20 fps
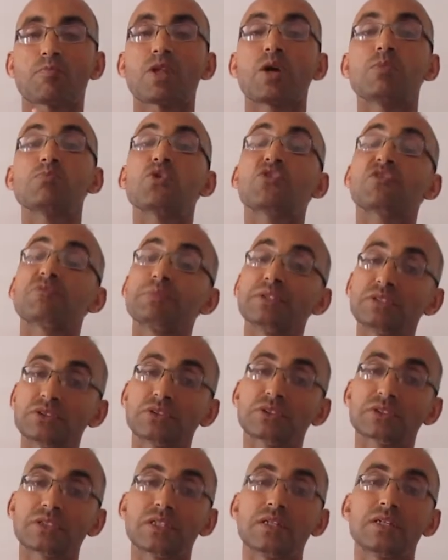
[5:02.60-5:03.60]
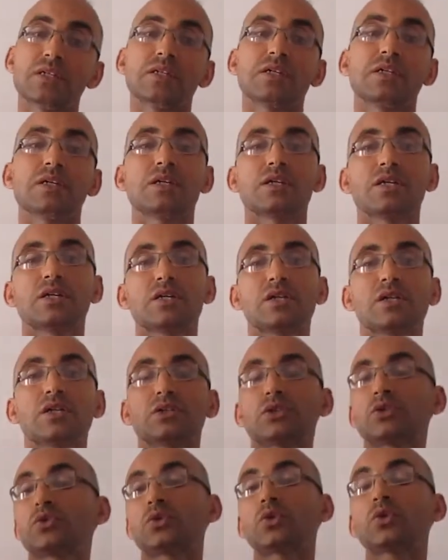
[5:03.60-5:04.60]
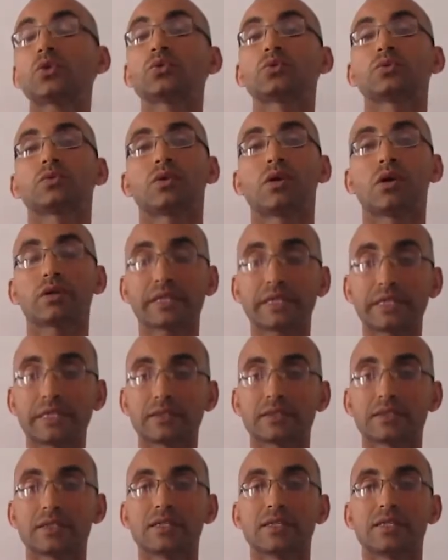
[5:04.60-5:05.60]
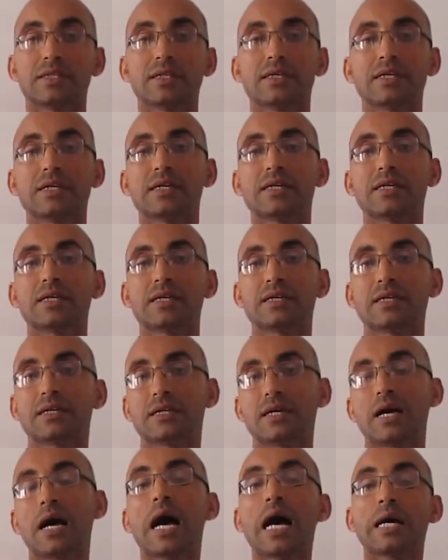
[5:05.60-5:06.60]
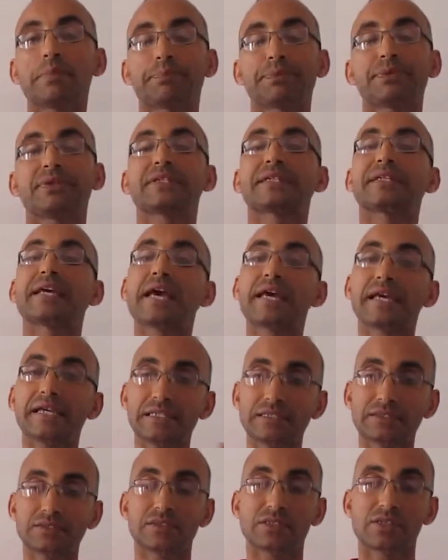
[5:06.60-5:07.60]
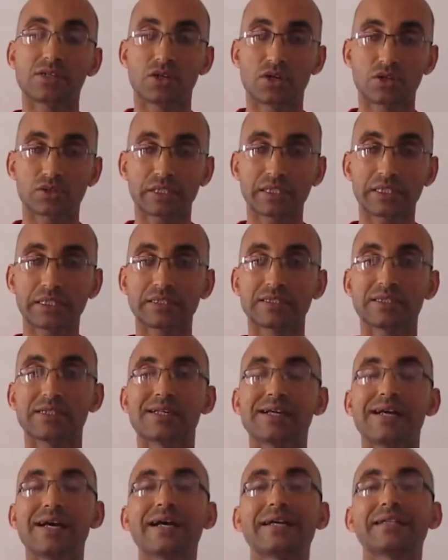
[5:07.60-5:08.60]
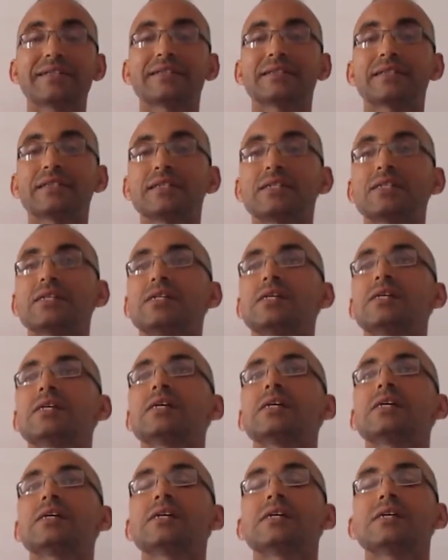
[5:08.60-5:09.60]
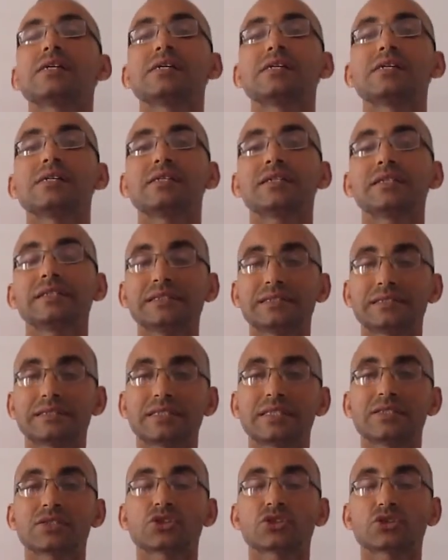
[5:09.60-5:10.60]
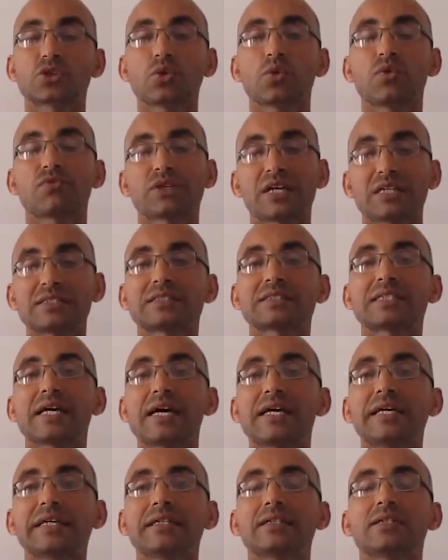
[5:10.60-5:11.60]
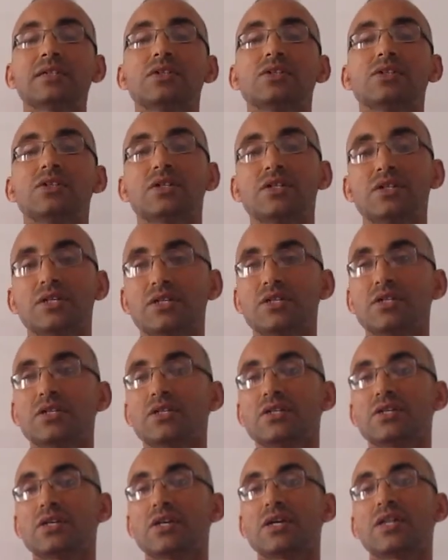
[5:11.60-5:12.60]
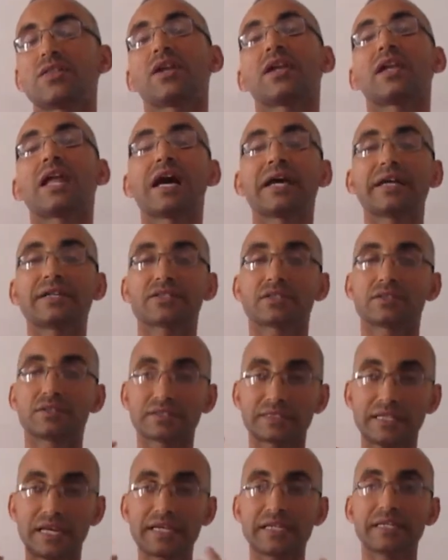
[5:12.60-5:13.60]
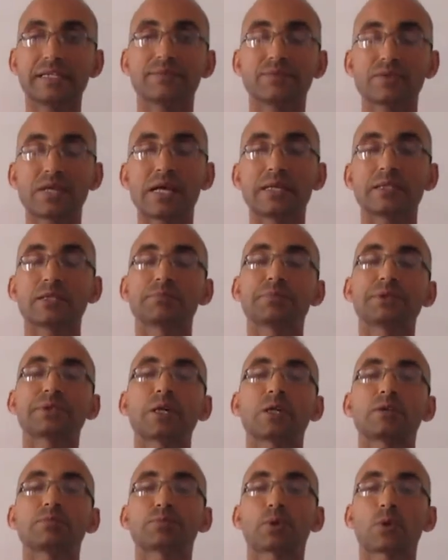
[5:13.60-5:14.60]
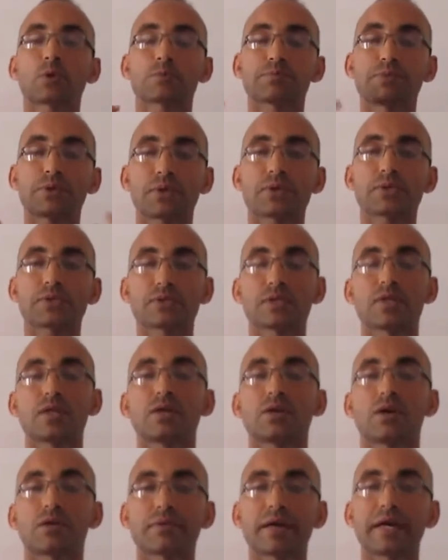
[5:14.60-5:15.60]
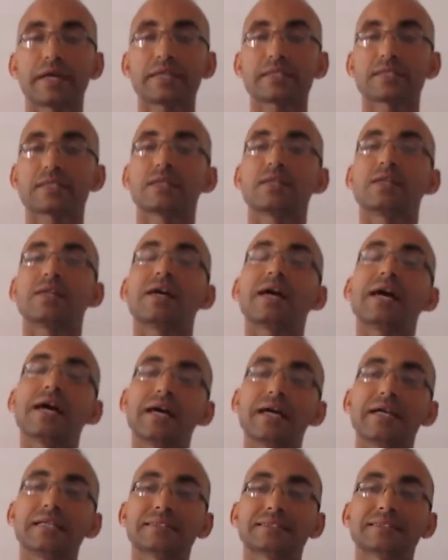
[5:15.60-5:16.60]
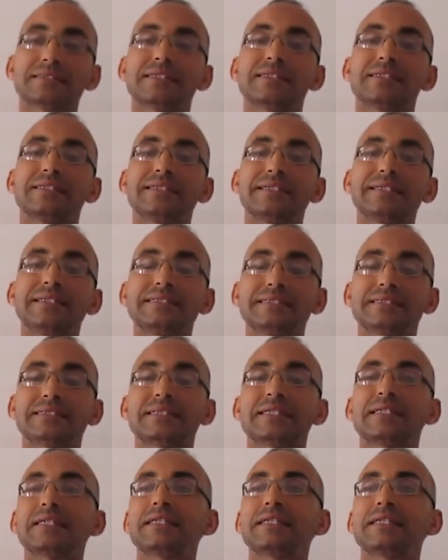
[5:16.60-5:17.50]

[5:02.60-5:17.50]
movement grew, up again, and it saw, you can say, the light again and became prosperous, right? As it